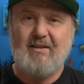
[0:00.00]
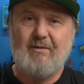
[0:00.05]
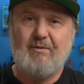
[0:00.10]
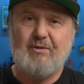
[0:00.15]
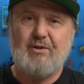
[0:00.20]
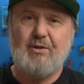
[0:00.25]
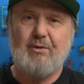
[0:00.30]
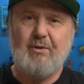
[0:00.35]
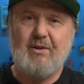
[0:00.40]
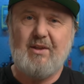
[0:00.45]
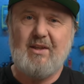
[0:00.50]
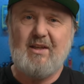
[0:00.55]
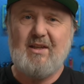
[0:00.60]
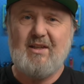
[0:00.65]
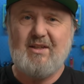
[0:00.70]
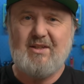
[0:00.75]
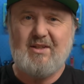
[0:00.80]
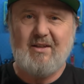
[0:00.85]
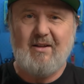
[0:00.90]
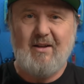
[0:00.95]
2 of
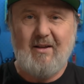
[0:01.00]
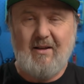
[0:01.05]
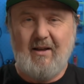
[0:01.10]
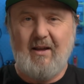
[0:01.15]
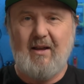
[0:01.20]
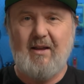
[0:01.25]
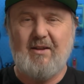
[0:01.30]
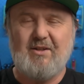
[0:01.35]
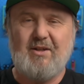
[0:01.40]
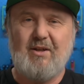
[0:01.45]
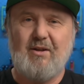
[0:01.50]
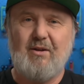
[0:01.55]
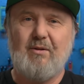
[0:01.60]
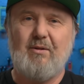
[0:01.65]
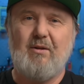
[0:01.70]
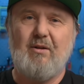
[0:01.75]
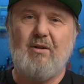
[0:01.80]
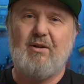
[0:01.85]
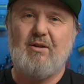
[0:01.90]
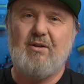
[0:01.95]
these, and so
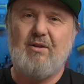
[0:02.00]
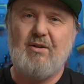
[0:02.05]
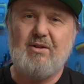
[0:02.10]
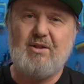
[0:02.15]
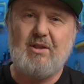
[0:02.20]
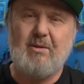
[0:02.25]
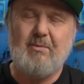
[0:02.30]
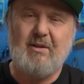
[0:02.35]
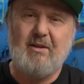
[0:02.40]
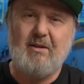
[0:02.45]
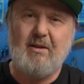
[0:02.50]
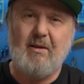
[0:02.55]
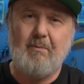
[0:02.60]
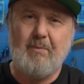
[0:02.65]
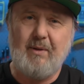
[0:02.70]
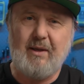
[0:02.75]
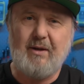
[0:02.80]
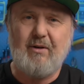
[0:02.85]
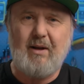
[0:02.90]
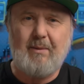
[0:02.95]
you can use them in
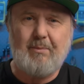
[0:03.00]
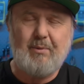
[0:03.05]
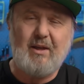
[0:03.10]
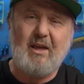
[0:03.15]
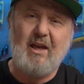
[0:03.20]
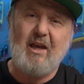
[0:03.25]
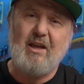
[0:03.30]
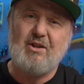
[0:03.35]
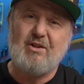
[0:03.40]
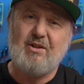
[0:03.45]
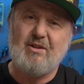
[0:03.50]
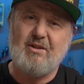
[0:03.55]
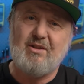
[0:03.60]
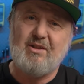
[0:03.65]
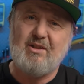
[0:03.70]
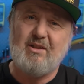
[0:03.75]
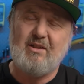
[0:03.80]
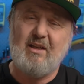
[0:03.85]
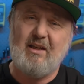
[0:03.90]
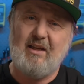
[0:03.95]
bigger
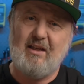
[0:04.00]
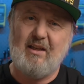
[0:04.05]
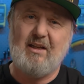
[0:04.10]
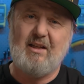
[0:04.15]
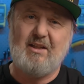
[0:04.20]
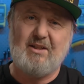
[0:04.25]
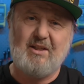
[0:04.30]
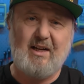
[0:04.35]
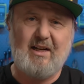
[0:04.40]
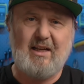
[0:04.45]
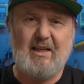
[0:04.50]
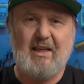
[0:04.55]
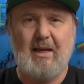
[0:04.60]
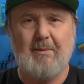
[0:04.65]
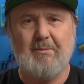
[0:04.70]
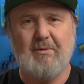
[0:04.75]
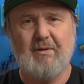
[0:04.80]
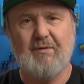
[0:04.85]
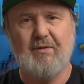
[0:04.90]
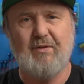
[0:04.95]
applications in a data
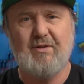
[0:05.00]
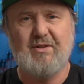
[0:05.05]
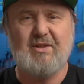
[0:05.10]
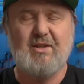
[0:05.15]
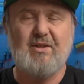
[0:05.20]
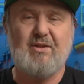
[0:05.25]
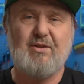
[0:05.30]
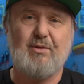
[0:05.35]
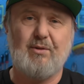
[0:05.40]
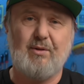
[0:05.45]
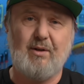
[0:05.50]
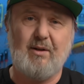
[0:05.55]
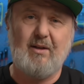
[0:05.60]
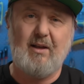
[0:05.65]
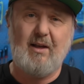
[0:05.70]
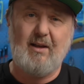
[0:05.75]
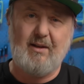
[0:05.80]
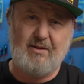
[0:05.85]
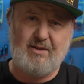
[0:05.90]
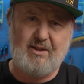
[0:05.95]
cabinet, for instance, or
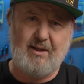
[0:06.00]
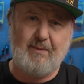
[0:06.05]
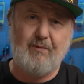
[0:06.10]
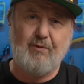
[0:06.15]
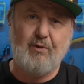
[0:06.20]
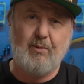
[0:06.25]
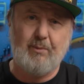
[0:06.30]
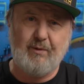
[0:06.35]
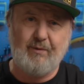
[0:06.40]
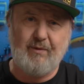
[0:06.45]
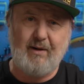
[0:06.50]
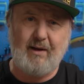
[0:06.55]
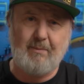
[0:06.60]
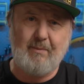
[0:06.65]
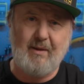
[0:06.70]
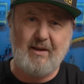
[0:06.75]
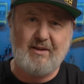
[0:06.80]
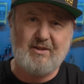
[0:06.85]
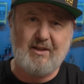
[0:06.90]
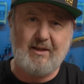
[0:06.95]
some form of rack
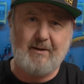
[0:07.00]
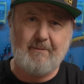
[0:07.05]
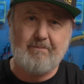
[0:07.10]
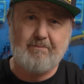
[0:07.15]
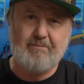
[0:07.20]
mounting.